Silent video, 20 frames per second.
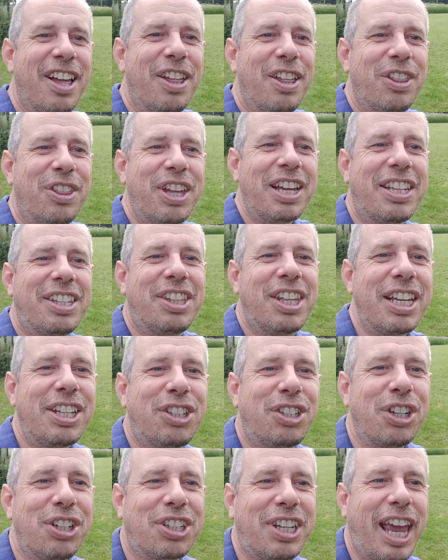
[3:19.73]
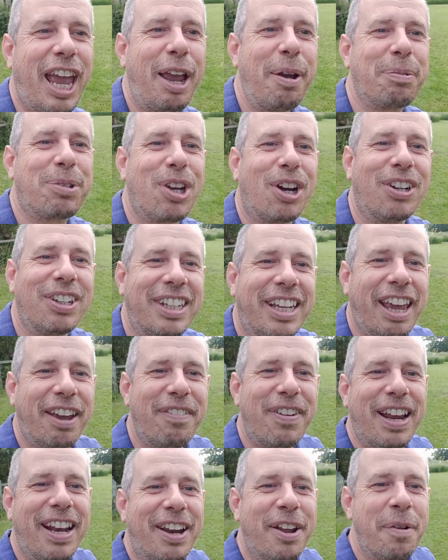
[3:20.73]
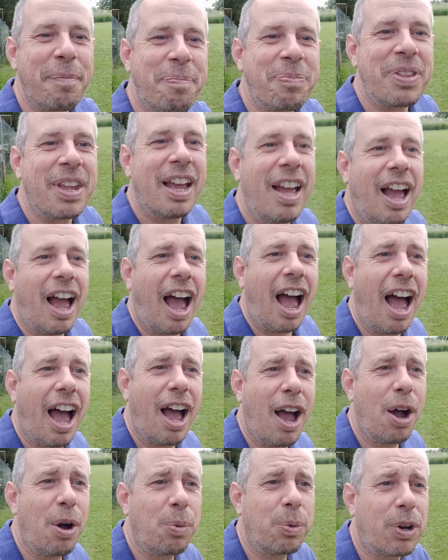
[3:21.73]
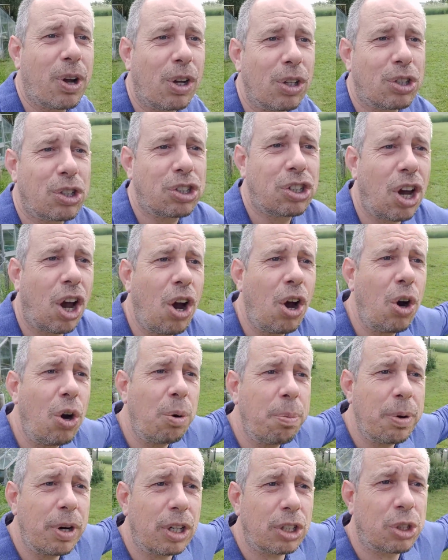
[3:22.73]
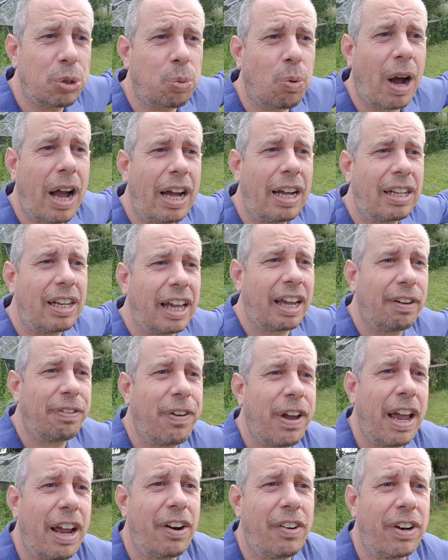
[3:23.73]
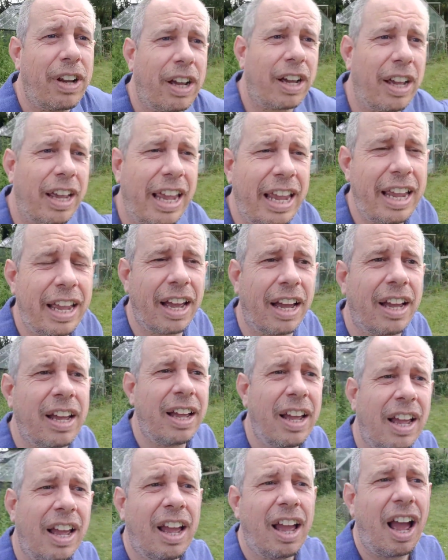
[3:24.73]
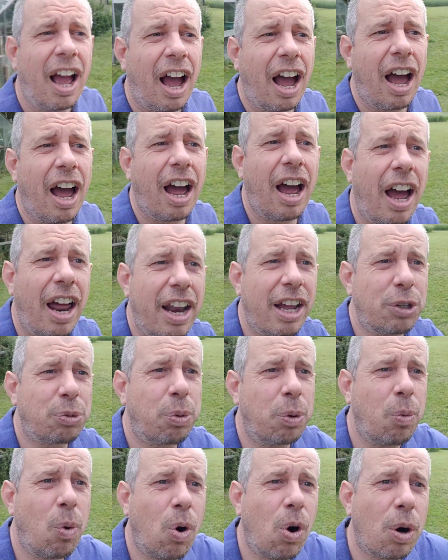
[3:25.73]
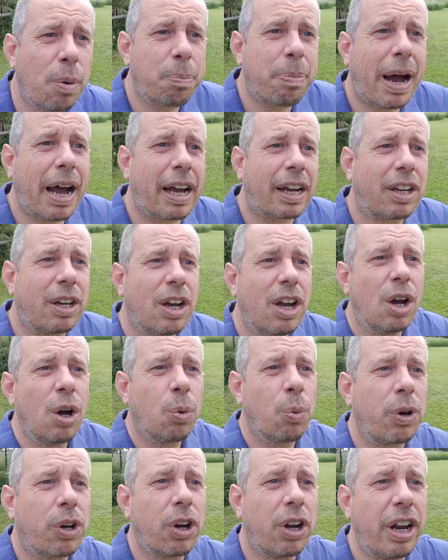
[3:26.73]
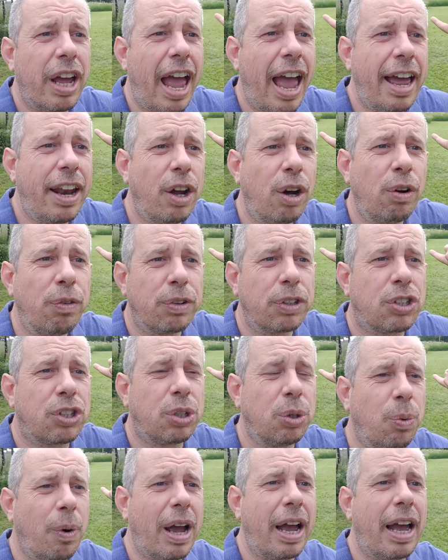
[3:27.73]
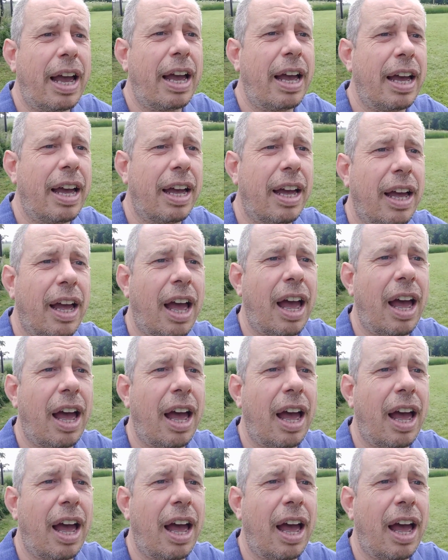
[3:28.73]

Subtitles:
This just keeps on giving. We've got so much wildlife area here, and as we walk back, we're going to head over to where